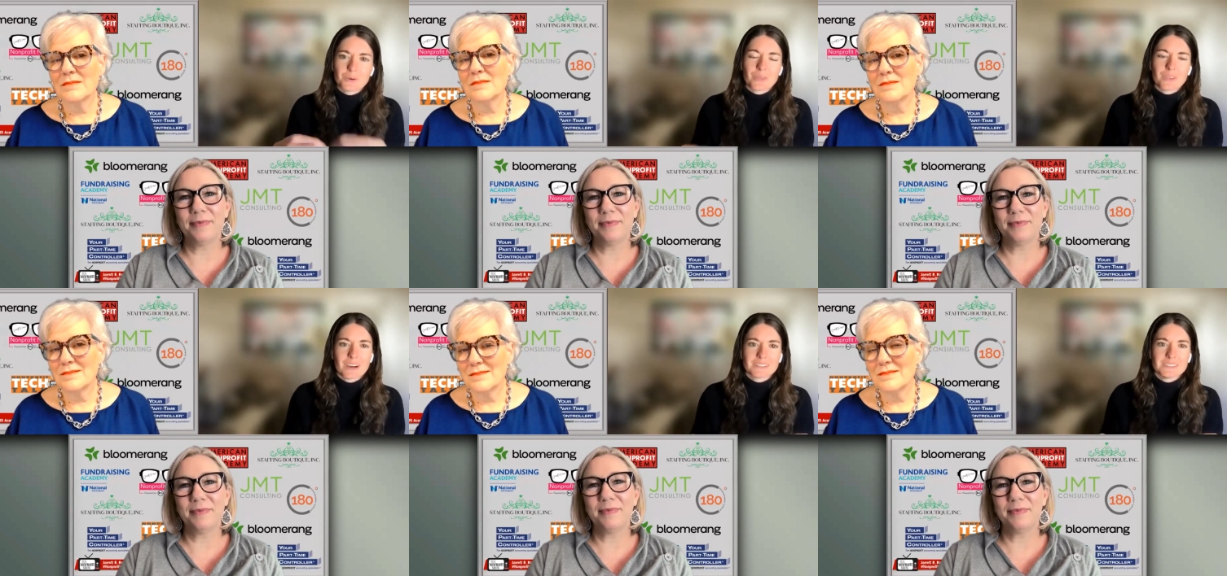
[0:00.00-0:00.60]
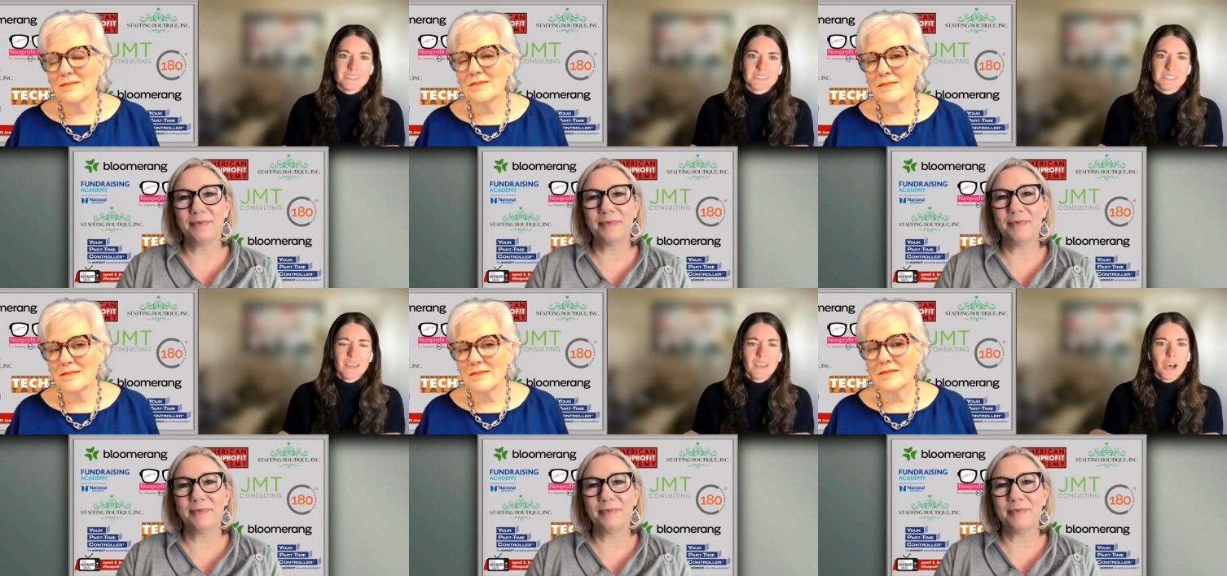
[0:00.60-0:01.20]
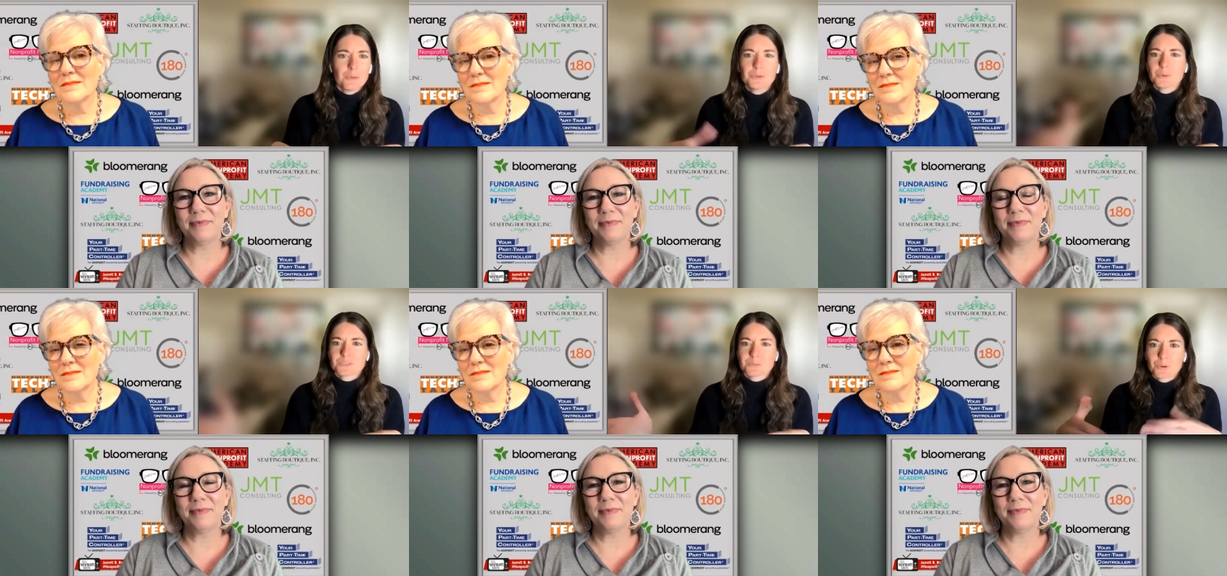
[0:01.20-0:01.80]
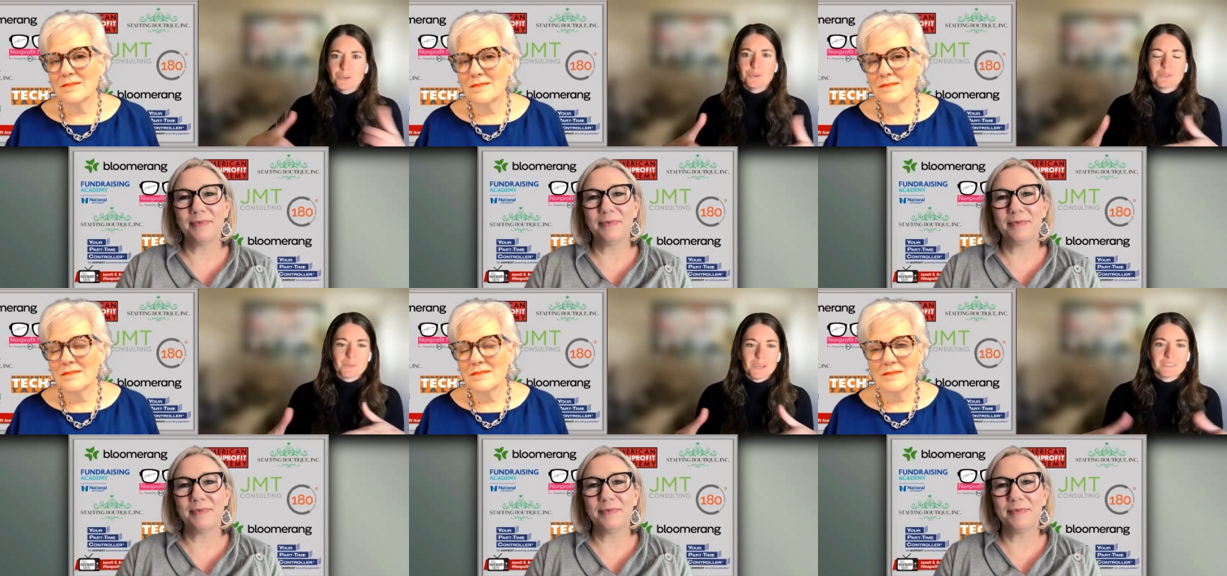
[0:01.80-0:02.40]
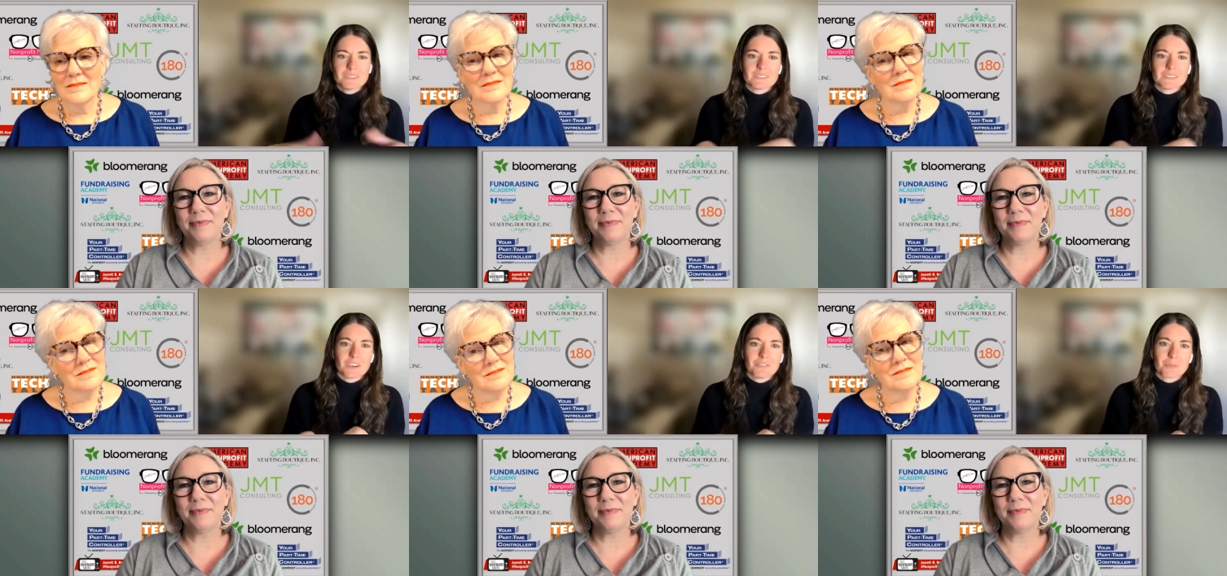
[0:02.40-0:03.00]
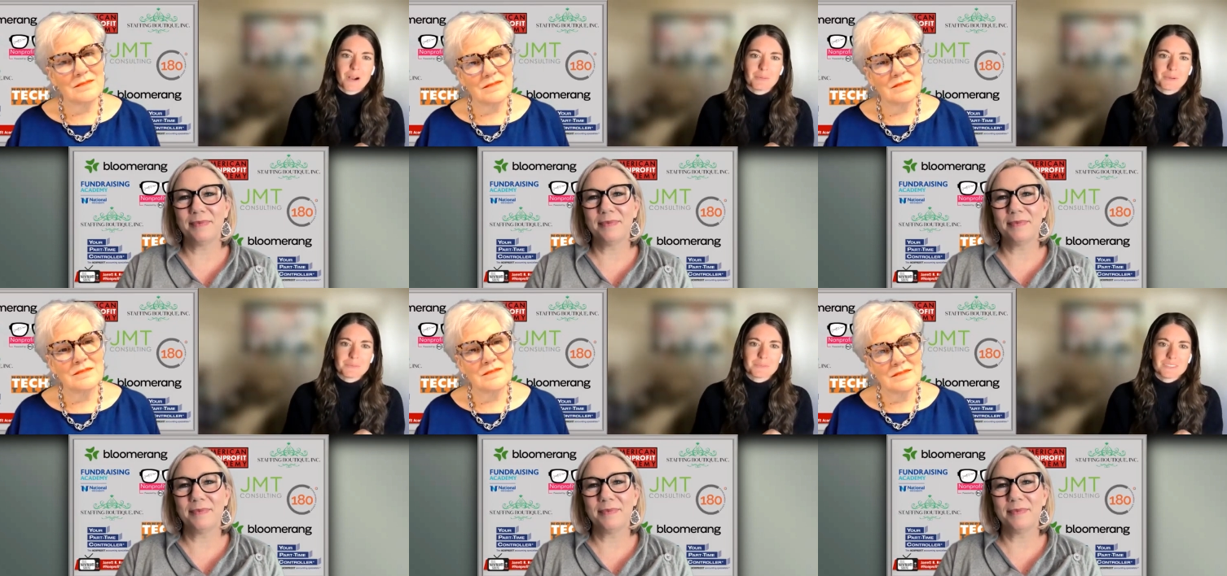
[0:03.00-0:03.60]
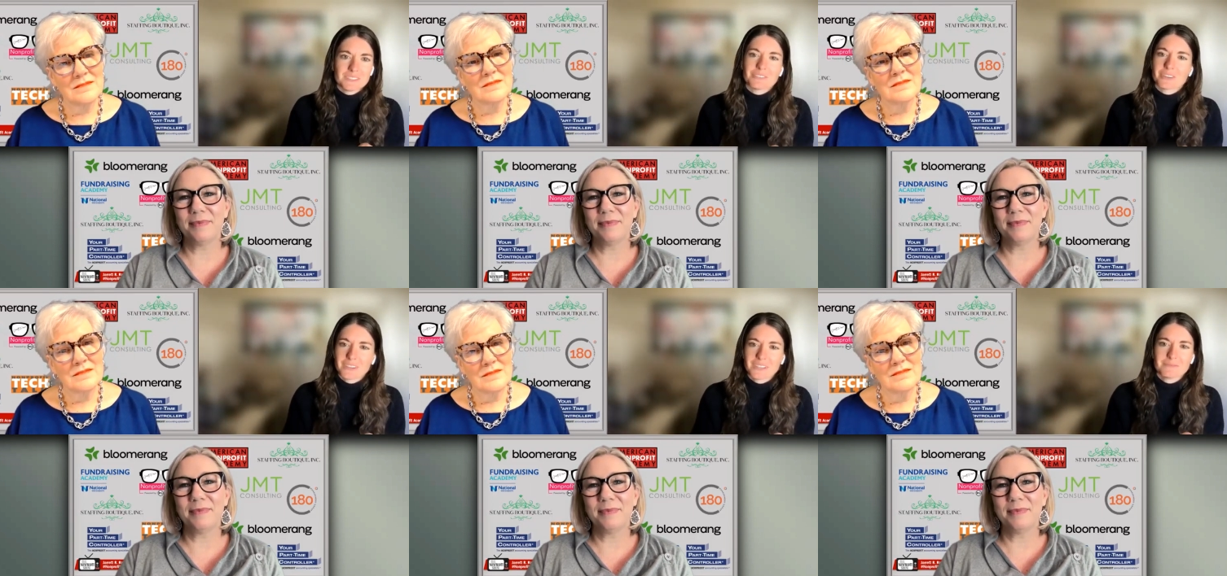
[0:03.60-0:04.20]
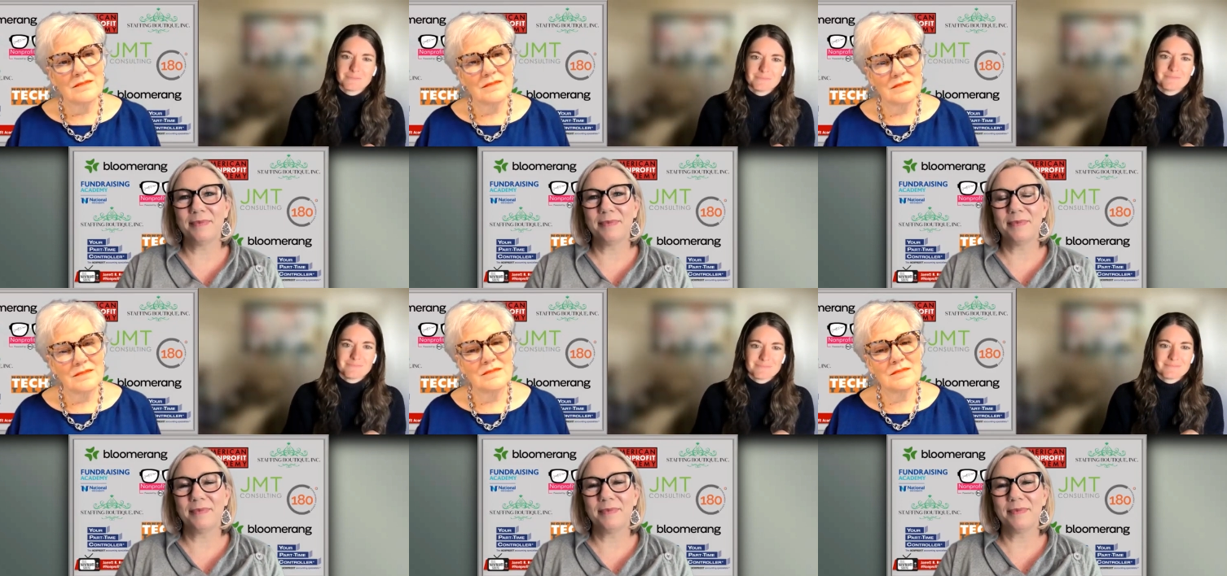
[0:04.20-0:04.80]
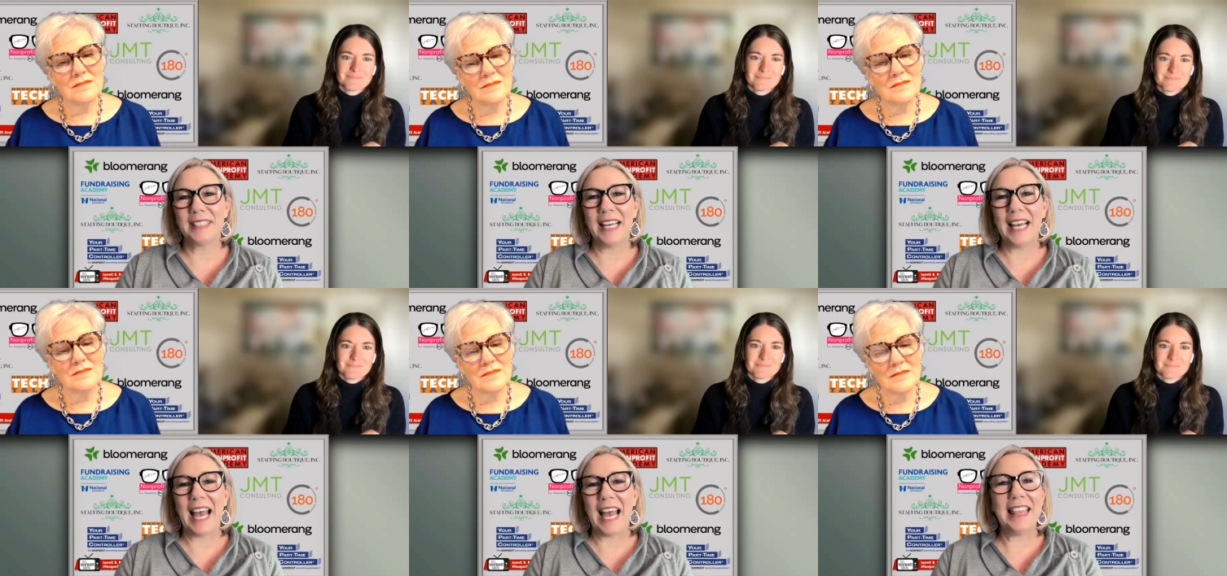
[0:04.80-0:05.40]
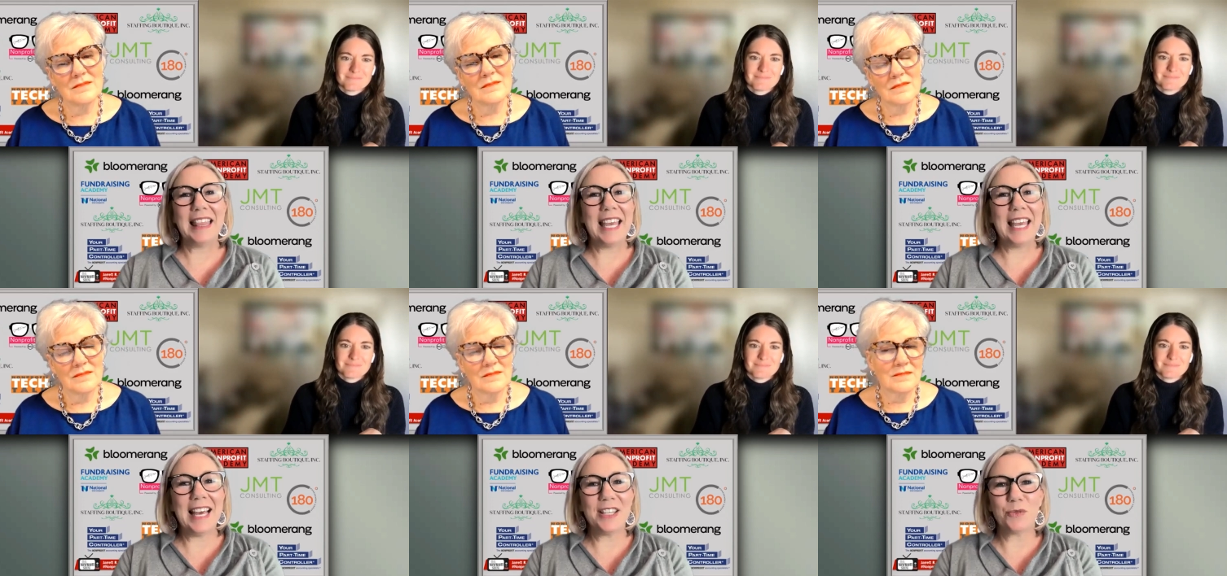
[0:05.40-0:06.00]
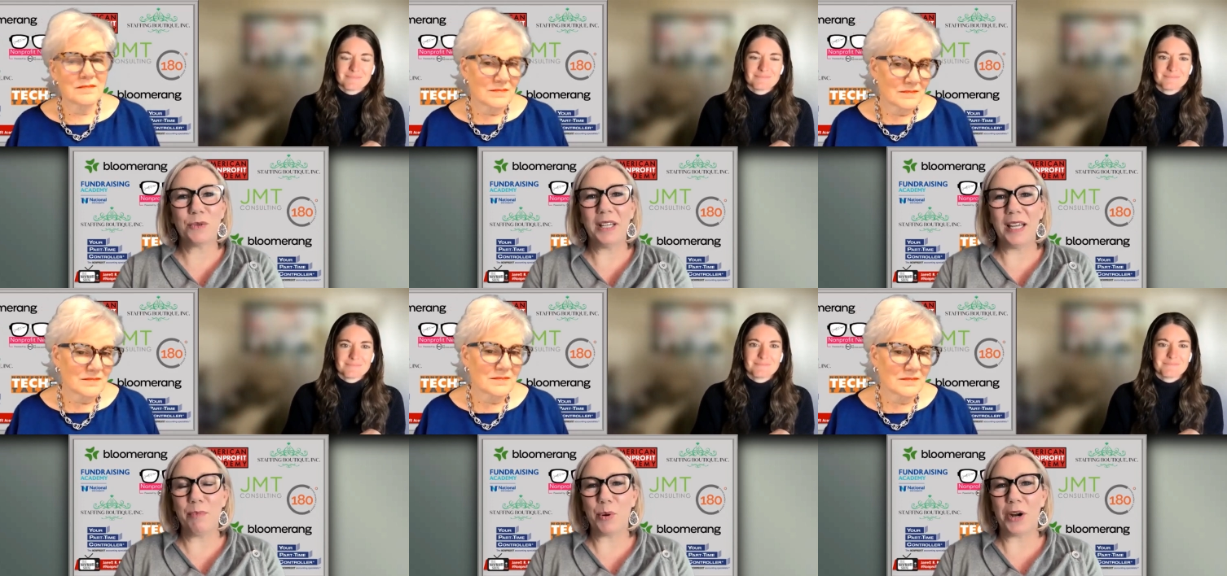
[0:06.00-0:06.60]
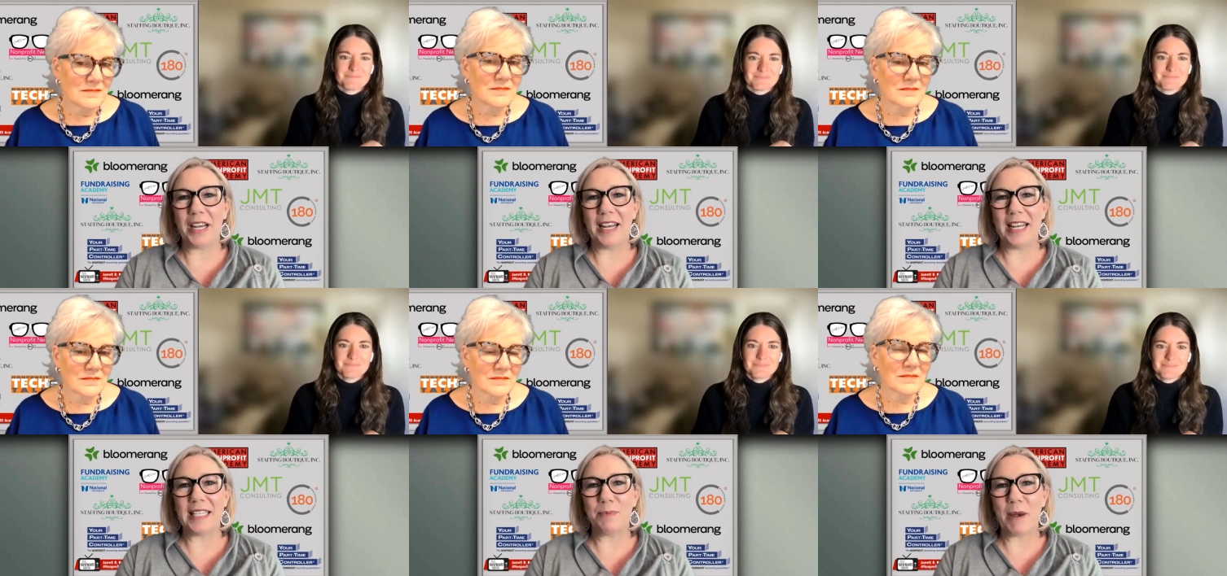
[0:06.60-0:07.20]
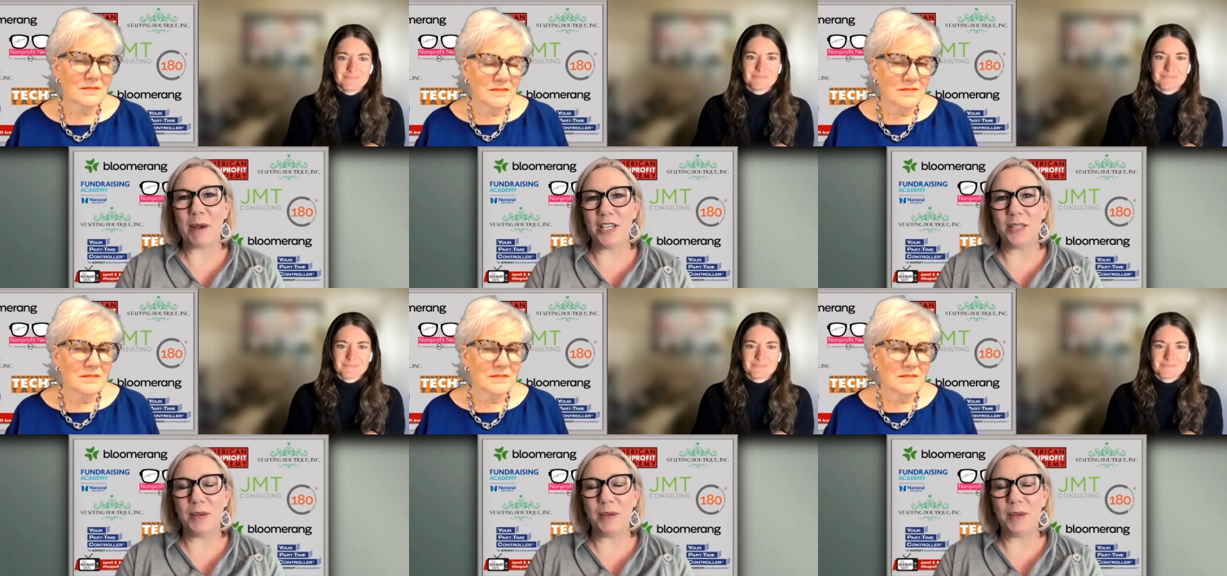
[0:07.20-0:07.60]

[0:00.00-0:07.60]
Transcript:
Speaker 1: orthodoxies and help you explore new spaces and solve problems differently. Mm-hmm.
Speaker 2: I think that's really important, especially as we